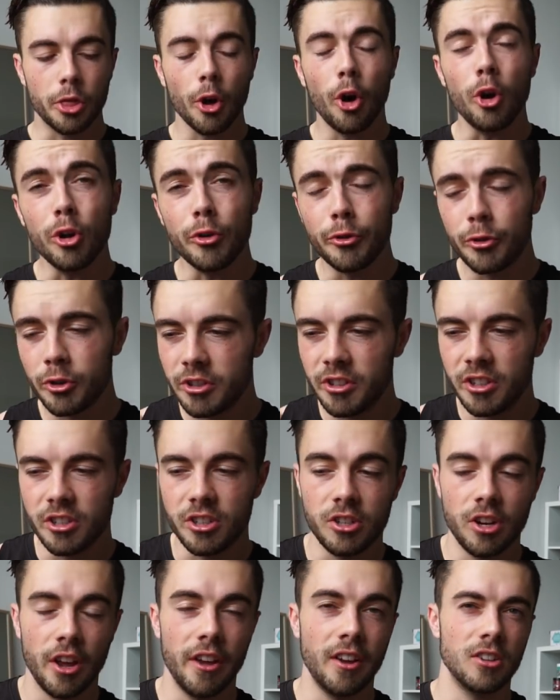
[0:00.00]
total for this
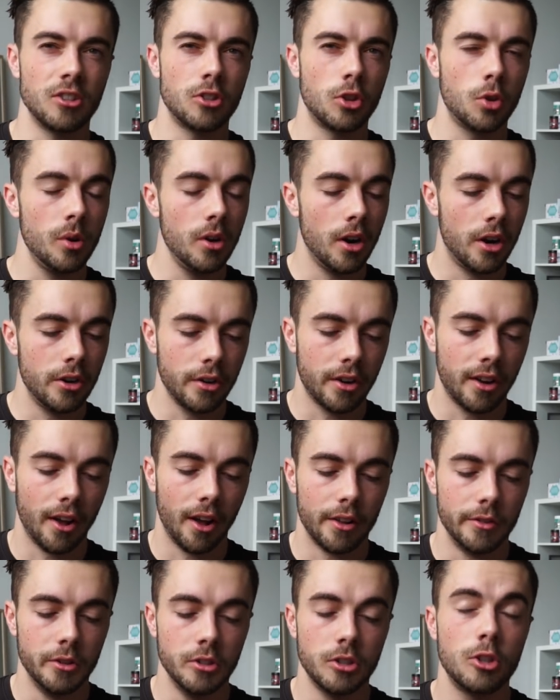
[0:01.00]
shake is 300
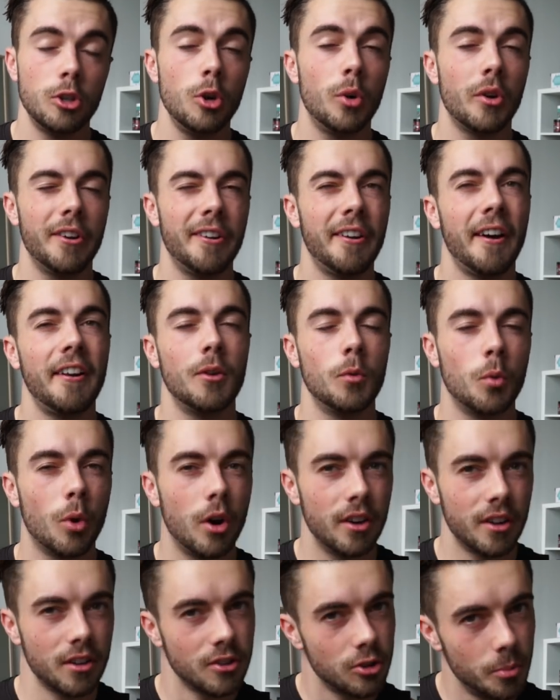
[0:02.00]
calories,
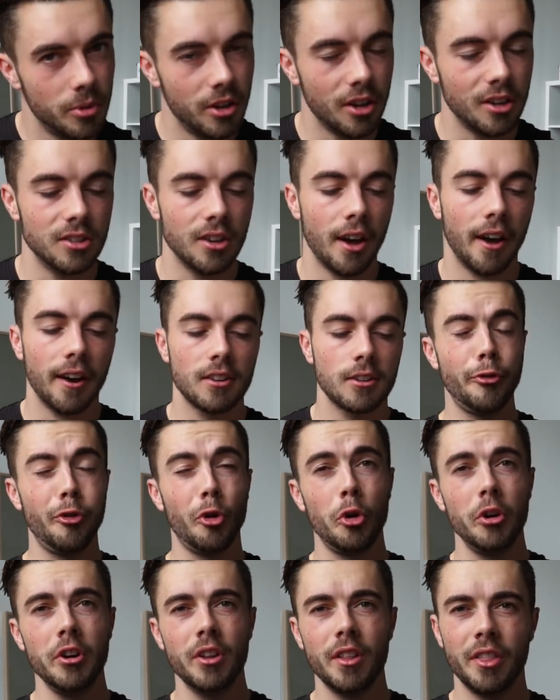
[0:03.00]
291 to be exact.
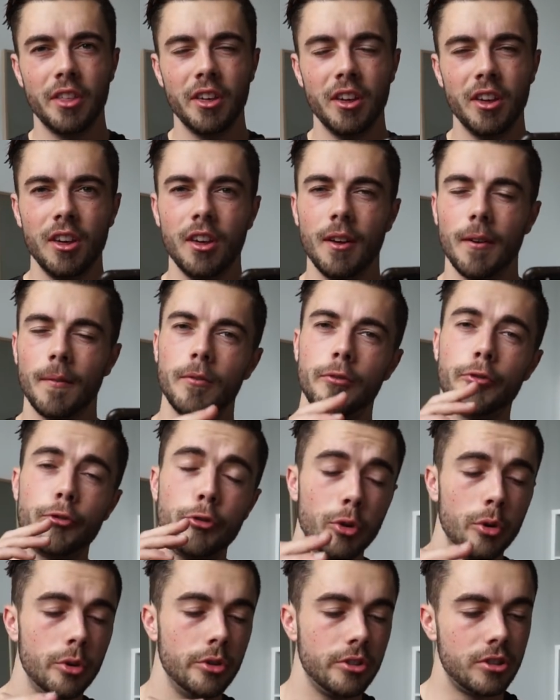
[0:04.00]
For the
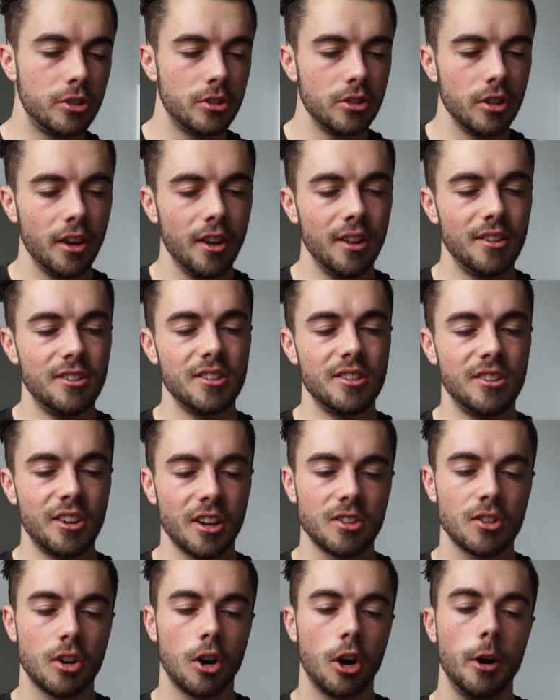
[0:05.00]
fruits, it's
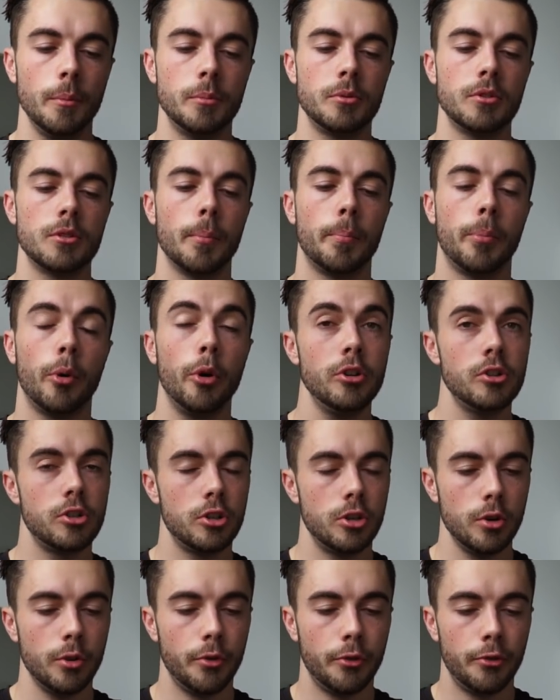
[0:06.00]
6 carbs,
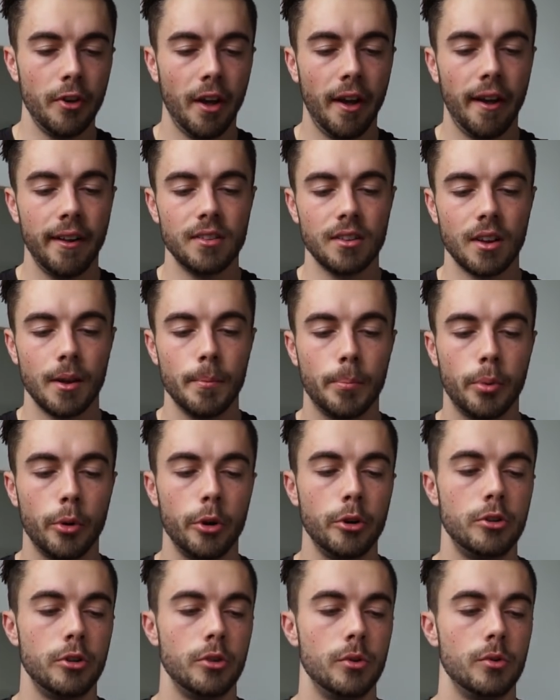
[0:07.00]
0.2 fat, and
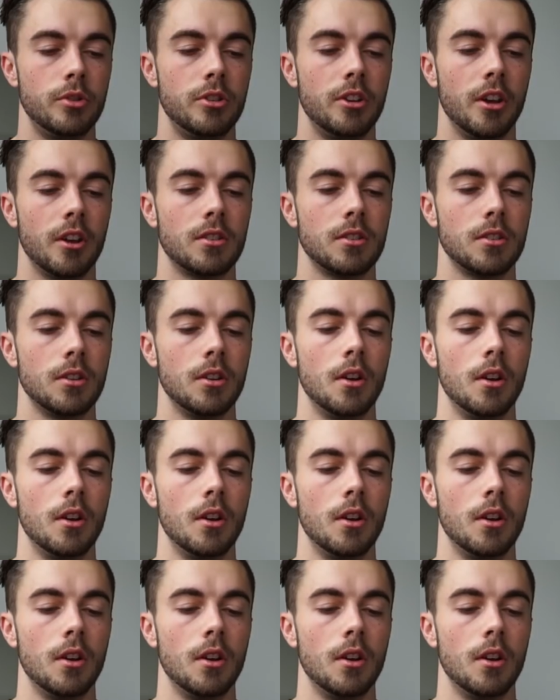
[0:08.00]
0.26